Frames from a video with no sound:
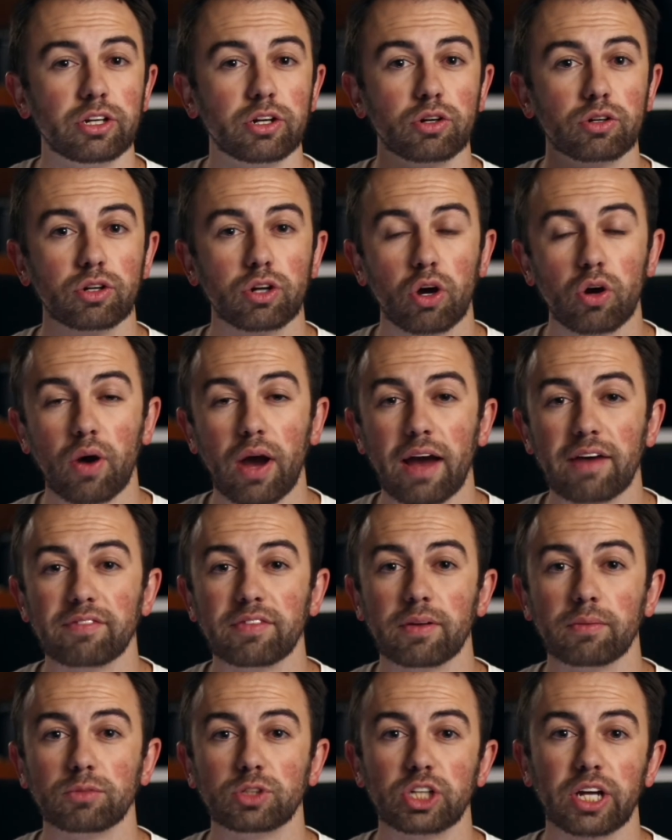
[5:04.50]
You know, go
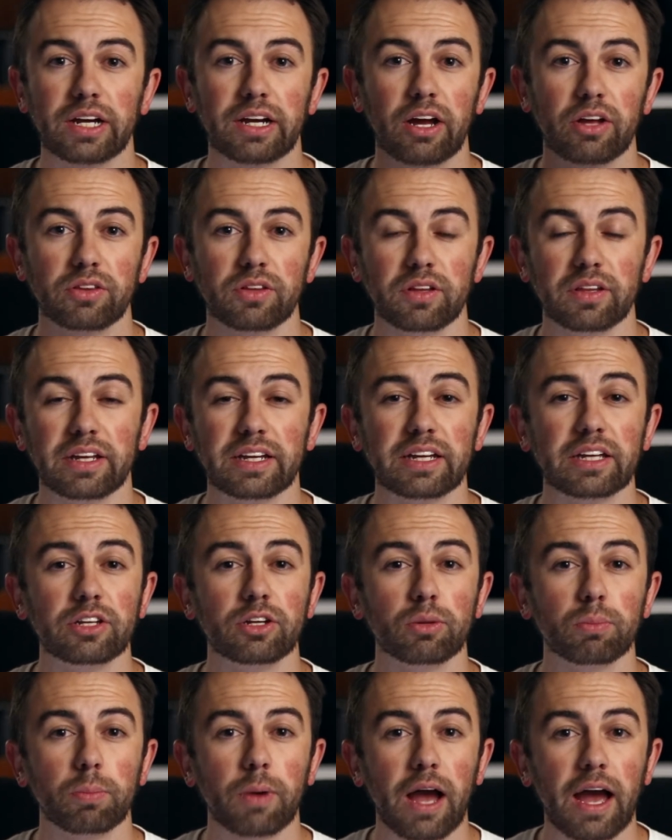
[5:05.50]
have them check out the link in
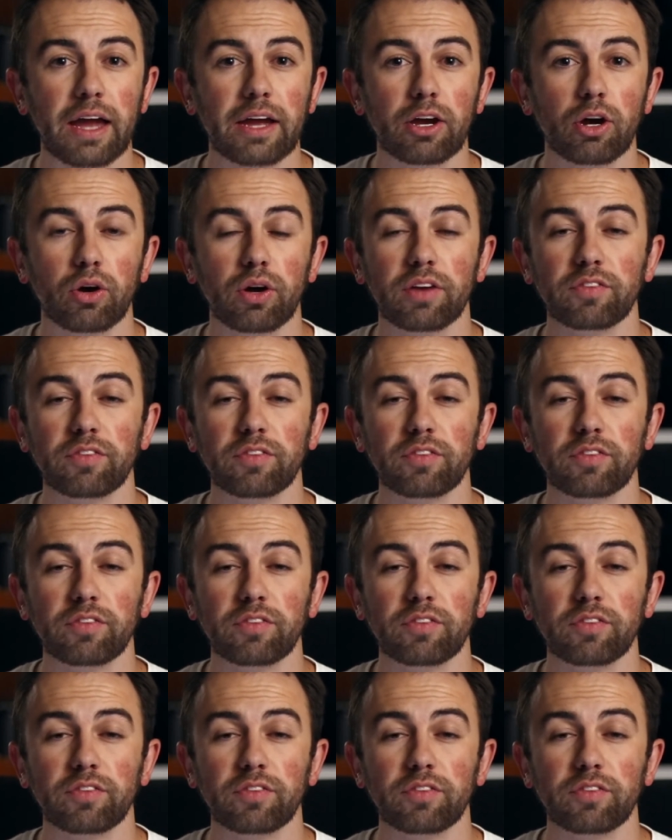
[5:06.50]
your bio.